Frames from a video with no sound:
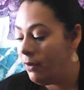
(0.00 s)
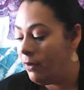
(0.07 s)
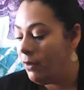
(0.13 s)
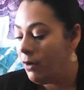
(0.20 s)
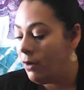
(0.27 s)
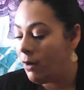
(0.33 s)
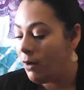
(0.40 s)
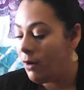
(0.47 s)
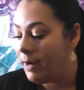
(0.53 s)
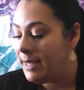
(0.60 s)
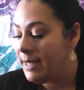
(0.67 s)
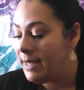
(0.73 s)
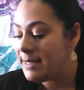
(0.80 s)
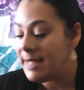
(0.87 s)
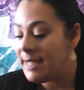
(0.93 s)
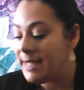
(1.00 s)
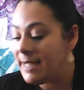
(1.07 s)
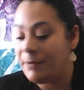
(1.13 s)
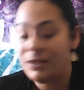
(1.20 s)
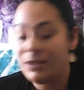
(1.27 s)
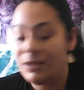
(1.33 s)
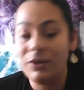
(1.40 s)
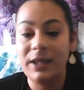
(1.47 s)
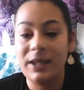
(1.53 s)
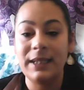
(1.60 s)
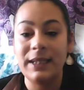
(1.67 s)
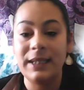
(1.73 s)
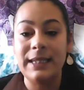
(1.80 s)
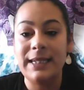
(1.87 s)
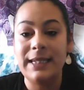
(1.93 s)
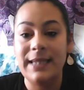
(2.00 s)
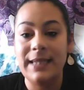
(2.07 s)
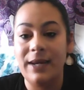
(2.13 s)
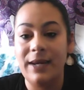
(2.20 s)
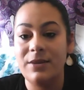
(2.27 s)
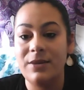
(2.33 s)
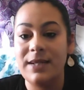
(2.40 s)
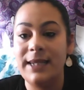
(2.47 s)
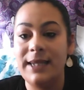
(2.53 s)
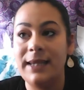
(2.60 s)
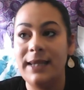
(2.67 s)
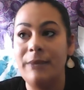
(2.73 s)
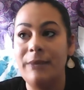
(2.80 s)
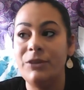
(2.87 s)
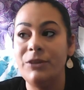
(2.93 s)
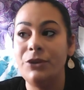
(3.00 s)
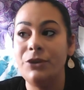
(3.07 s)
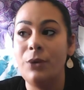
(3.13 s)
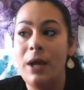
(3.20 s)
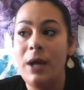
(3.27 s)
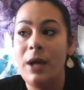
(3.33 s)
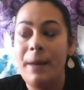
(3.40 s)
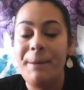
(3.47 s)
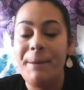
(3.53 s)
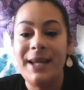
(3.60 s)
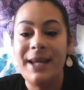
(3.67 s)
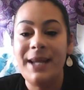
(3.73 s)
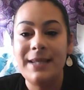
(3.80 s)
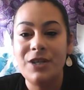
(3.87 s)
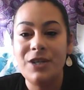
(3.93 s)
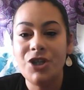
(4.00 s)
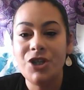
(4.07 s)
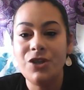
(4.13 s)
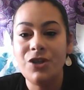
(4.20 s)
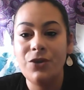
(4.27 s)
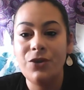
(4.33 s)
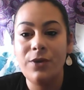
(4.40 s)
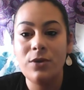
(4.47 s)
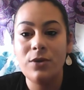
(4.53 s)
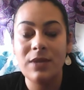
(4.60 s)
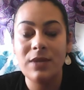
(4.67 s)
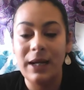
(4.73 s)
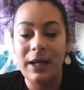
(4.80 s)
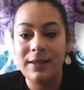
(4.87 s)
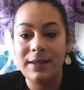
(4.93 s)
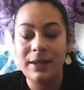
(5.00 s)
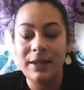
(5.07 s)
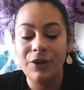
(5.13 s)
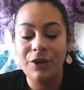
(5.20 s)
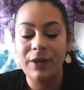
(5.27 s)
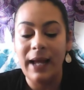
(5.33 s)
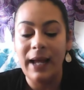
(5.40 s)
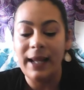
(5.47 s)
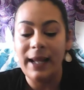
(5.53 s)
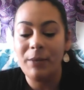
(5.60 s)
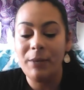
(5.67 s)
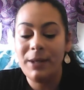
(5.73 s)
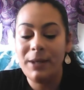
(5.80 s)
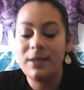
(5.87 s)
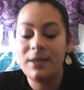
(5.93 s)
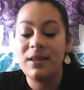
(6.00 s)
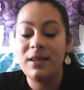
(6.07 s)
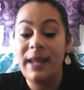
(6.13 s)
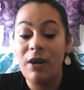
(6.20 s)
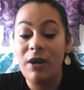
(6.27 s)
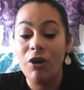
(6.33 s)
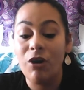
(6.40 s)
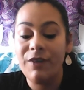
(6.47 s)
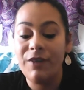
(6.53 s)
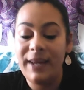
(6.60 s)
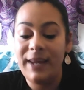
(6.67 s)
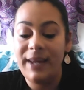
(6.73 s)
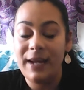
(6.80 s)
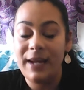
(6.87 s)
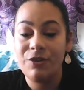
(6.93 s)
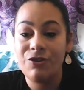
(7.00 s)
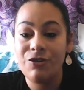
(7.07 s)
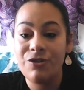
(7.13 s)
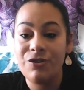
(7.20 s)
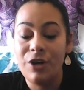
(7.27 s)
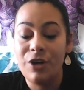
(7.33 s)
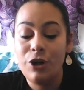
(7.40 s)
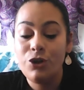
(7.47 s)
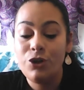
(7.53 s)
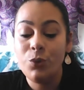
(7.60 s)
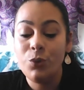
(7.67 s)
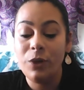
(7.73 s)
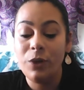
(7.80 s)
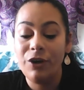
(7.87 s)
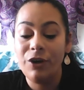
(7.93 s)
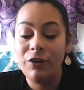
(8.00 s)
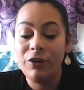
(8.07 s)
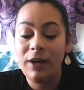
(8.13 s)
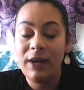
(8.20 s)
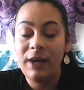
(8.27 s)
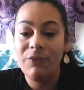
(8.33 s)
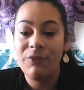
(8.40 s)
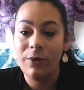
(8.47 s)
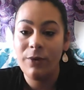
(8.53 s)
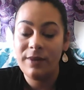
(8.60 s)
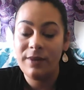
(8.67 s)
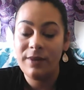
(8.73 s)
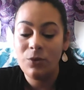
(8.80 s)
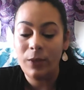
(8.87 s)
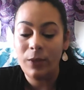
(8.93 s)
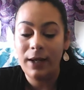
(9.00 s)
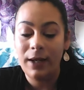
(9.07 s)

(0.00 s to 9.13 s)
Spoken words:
all right? Take time to look at the details. Take time to pay attention to those signs that you're getting, because they are the answers to what you're looking for this week,